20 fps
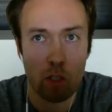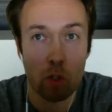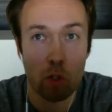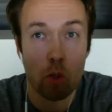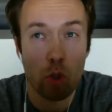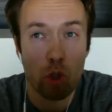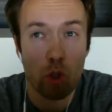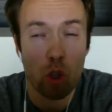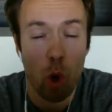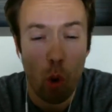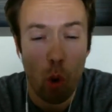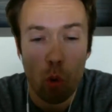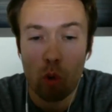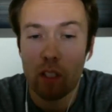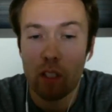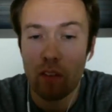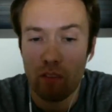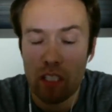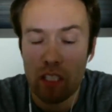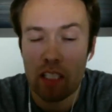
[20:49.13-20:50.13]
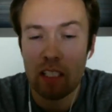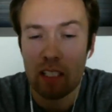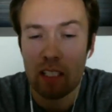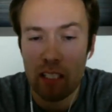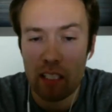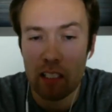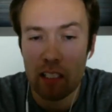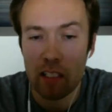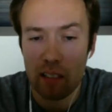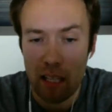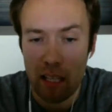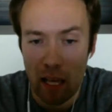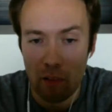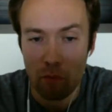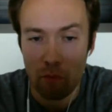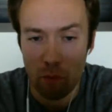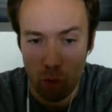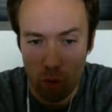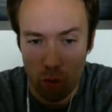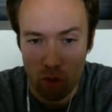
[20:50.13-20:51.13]
You could totally have TDD that
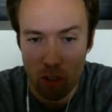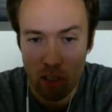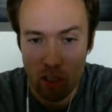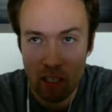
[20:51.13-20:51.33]
first,